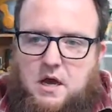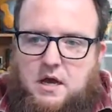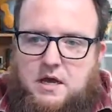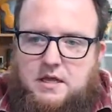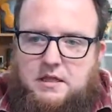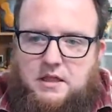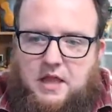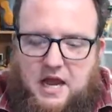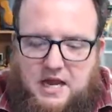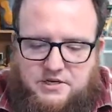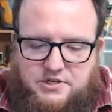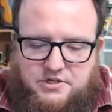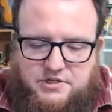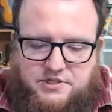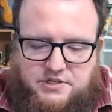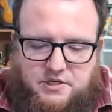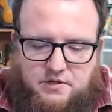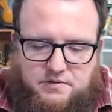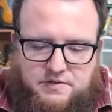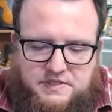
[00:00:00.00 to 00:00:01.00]
Elijah
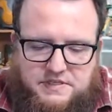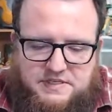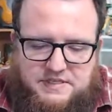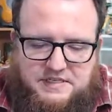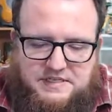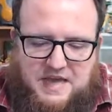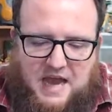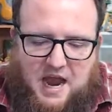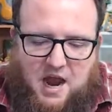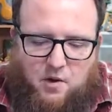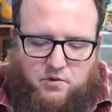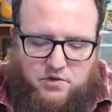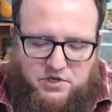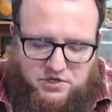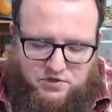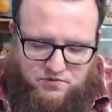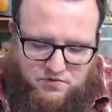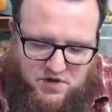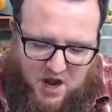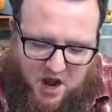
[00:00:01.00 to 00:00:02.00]
Sosa says, how are
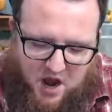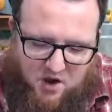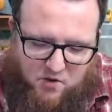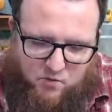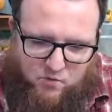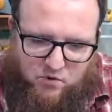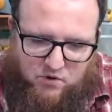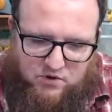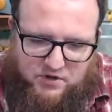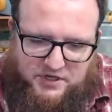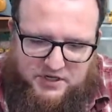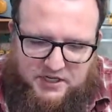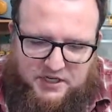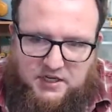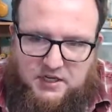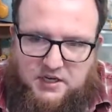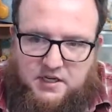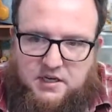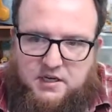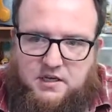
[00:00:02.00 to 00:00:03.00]
you not
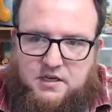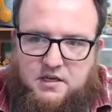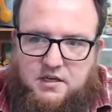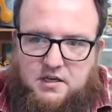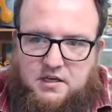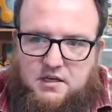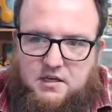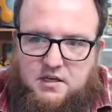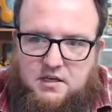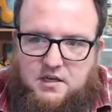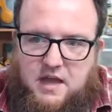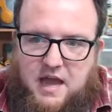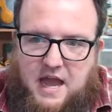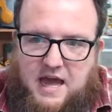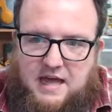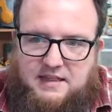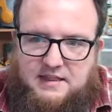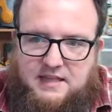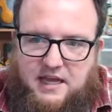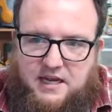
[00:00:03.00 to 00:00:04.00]
working
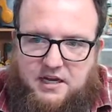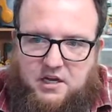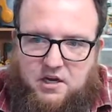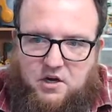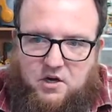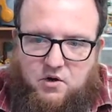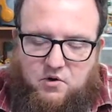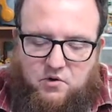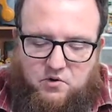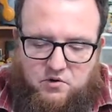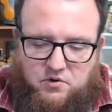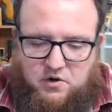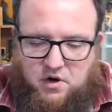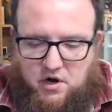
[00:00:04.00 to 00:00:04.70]
at Lego?